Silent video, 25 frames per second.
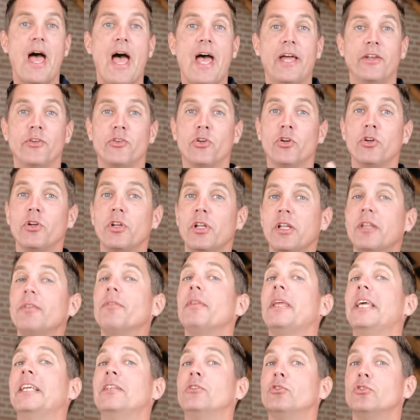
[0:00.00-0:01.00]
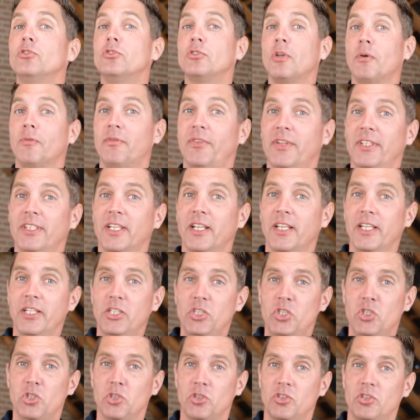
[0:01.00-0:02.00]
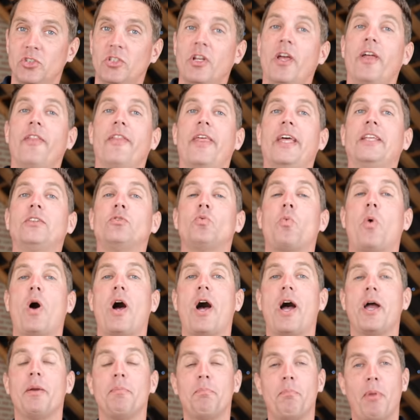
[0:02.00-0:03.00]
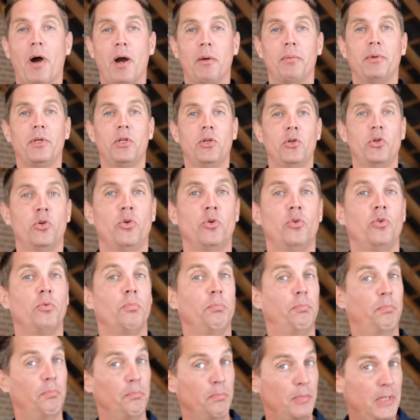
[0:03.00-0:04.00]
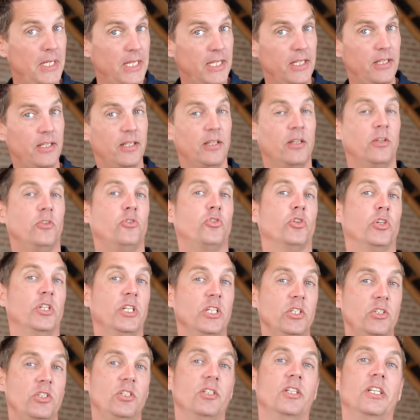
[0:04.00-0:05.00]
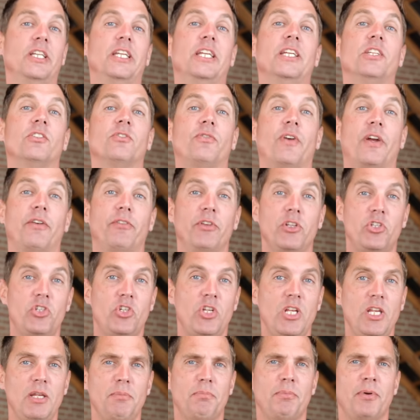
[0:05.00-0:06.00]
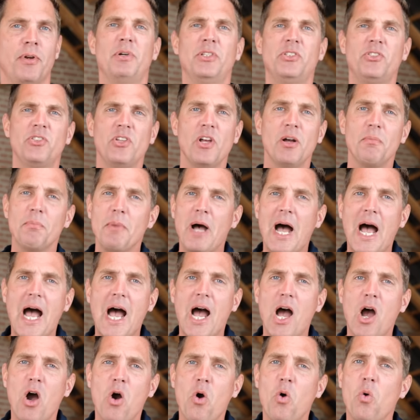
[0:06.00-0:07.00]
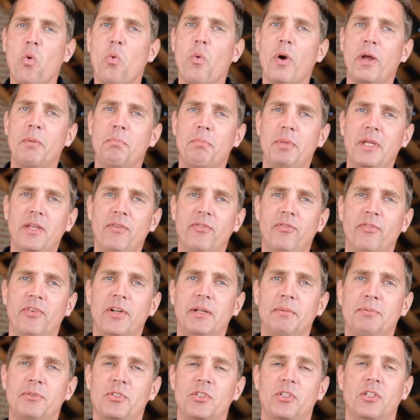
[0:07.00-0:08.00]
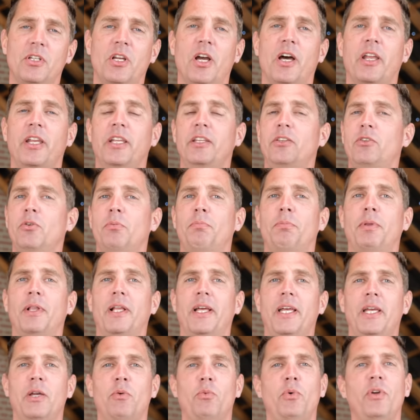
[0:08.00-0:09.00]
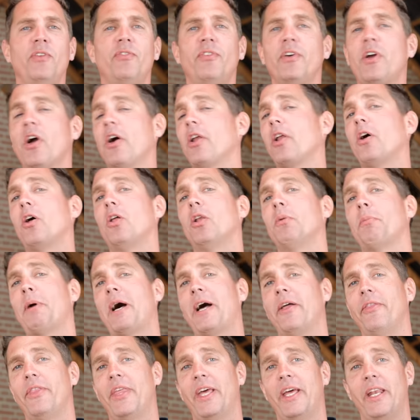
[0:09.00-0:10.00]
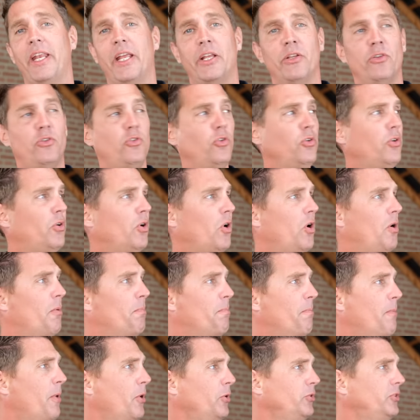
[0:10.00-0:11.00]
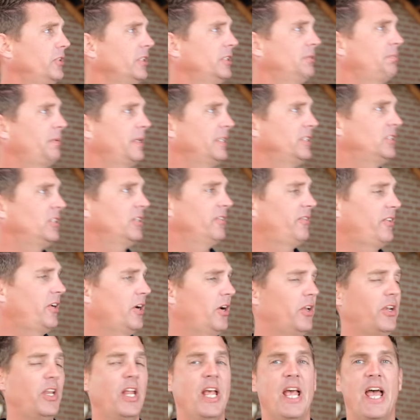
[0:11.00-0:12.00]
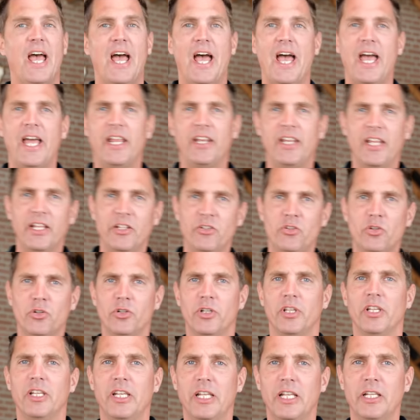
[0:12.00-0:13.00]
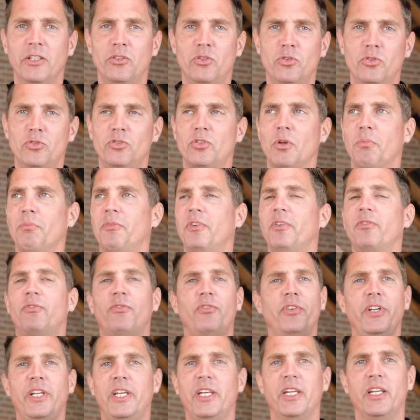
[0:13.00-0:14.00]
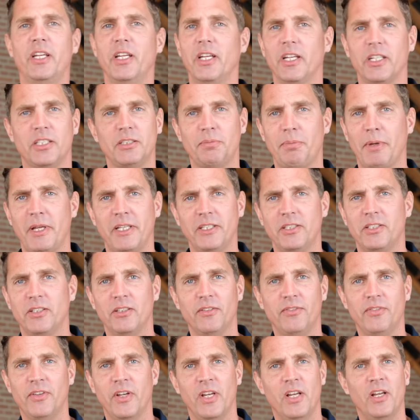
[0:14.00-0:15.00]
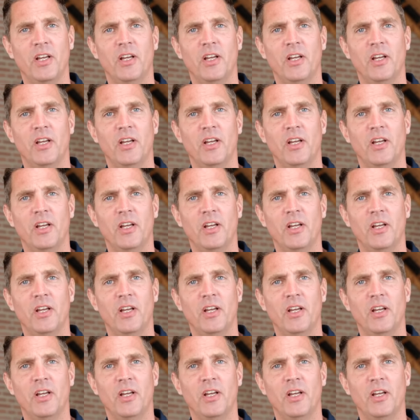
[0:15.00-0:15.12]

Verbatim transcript: and turn them into something delicious. That's why barbecue meat traditionally is very cheap. But somehow when beef ribs got into play, we forgot all about that and took a most expensive cut and then turned it into something freaking expensive,